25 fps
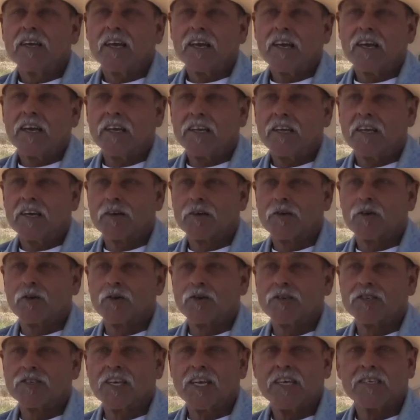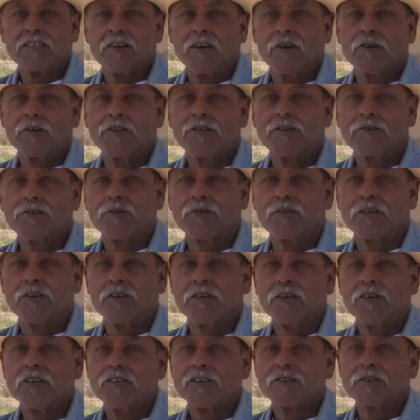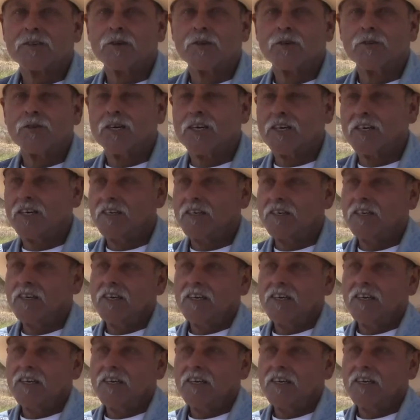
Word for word: and of course that's our issue. So. Uh,